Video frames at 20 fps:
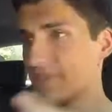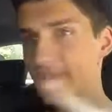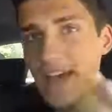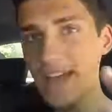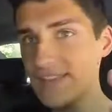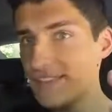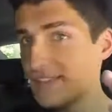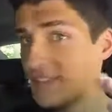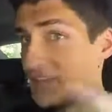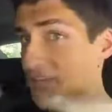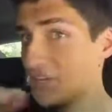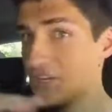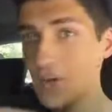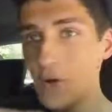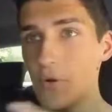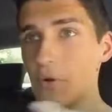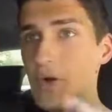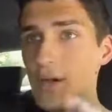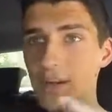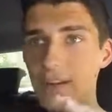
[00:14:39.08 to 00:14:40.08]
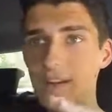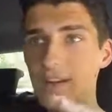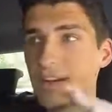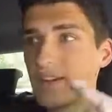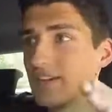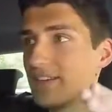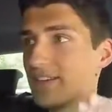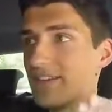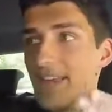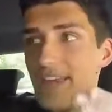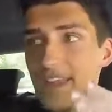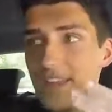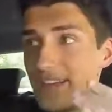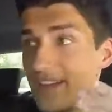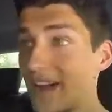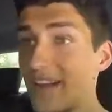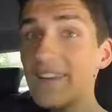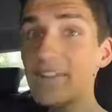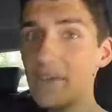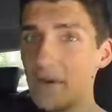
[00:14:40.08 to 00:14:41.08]
that's no good, because
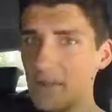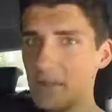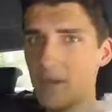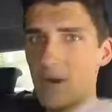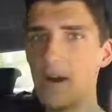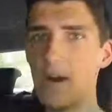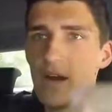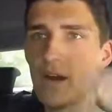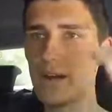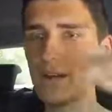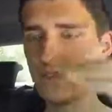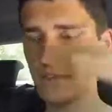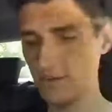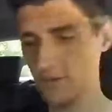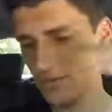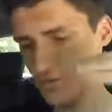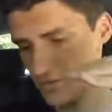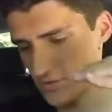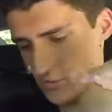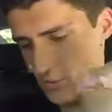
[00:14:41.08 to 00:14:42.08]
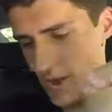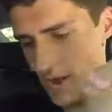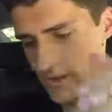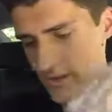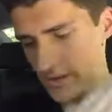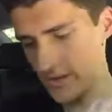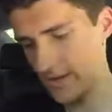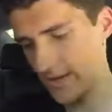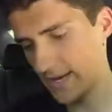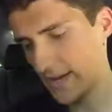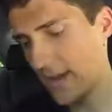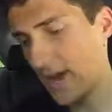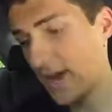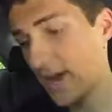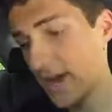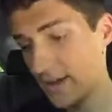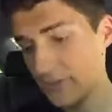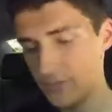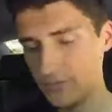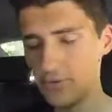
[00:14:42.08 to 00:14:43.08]
then none of them are gonna search well,
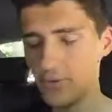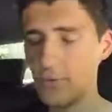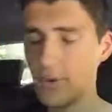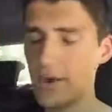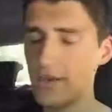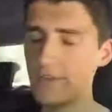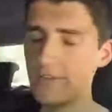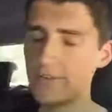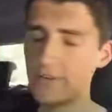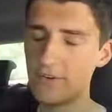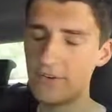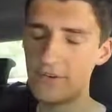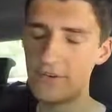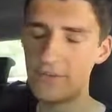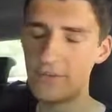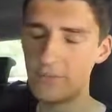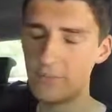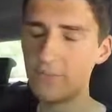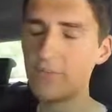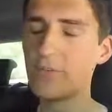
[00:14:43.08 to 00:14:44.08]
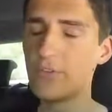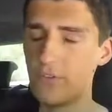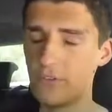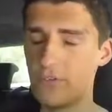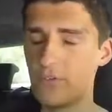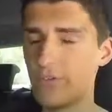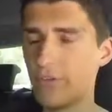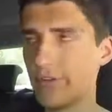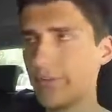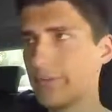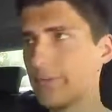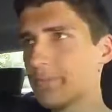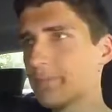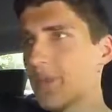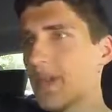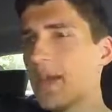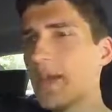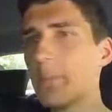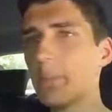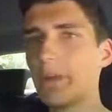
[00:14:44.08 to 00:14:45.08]
do well in search results.
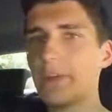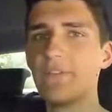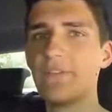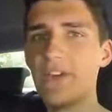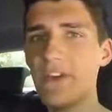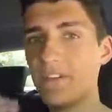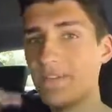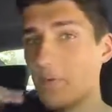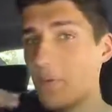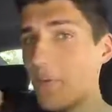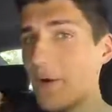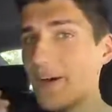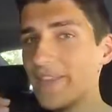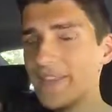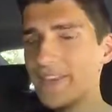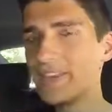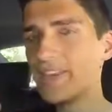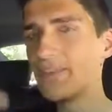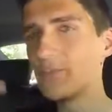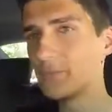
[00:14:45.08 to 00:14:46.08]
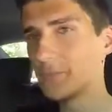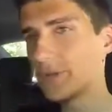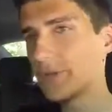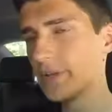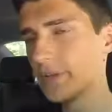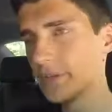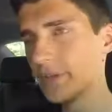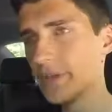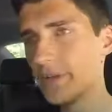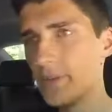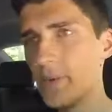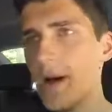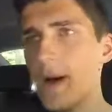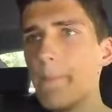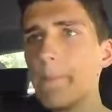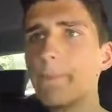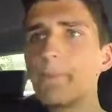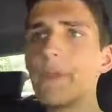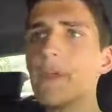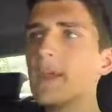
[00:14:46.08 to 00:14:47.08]
But if you have one that does really
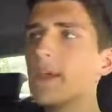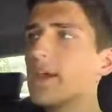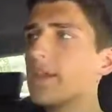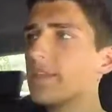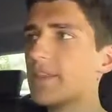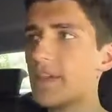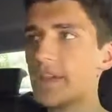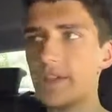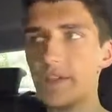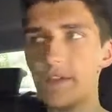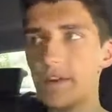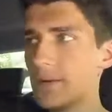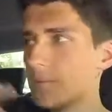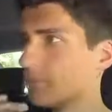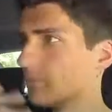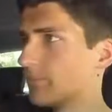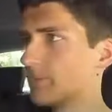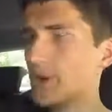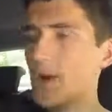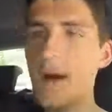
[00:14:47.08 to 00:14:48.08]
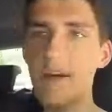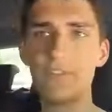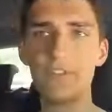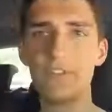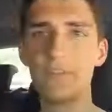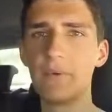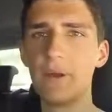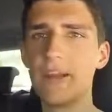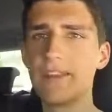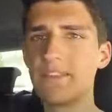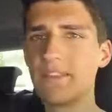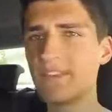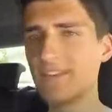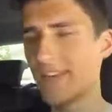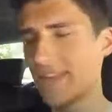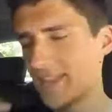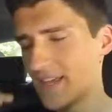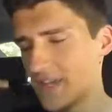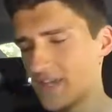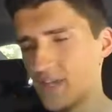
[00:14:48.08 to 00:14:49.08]
well, then you're off to the
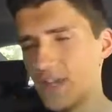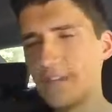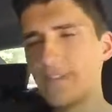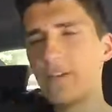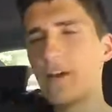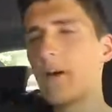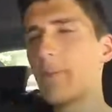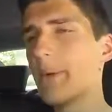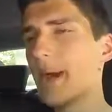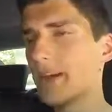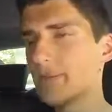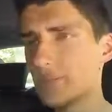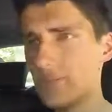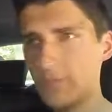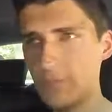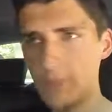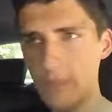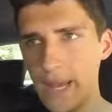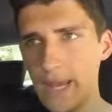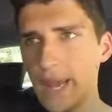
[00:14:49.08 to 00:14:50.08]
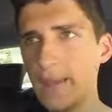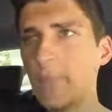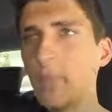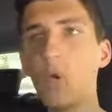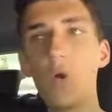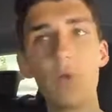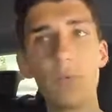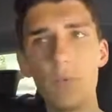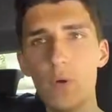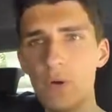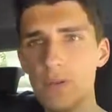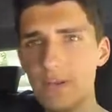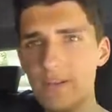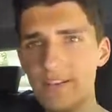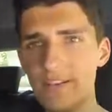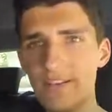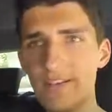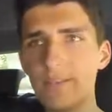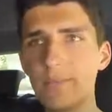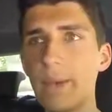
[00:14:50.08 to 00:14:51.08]
races. And then it's all about just making more and more
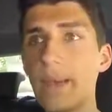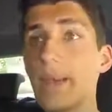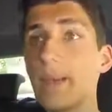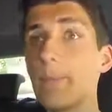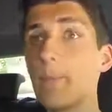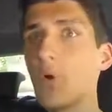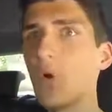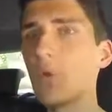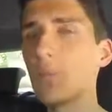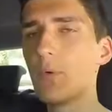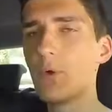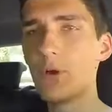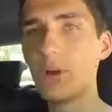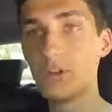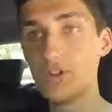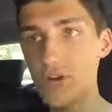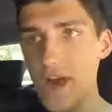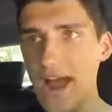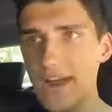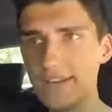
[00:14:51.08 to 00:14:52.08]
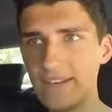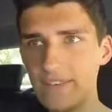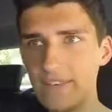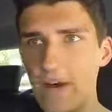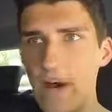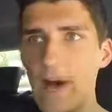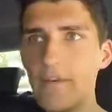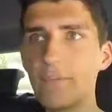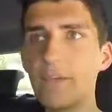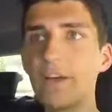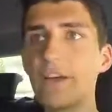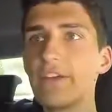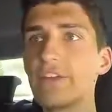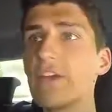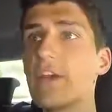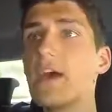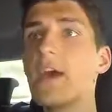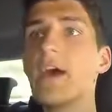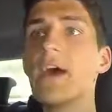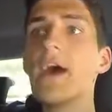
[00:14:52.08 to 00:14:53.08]
listings, making more and more attractive offerings.